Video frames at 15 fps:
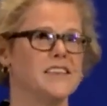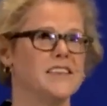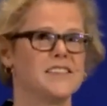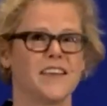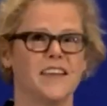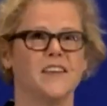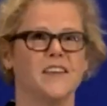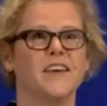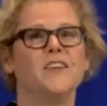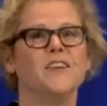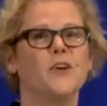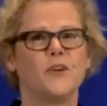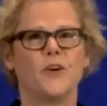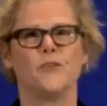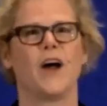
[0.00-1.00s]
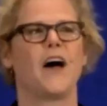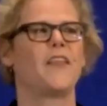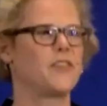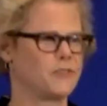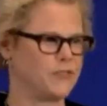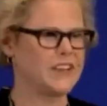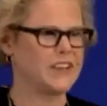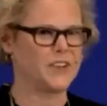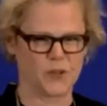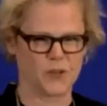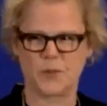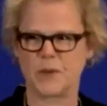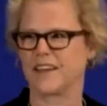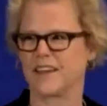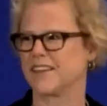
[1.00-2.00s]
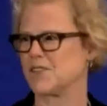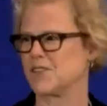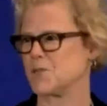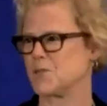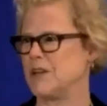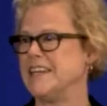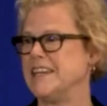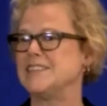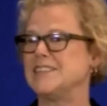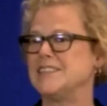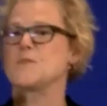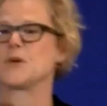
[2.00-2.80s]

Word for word: they said, no, no, not the field, because we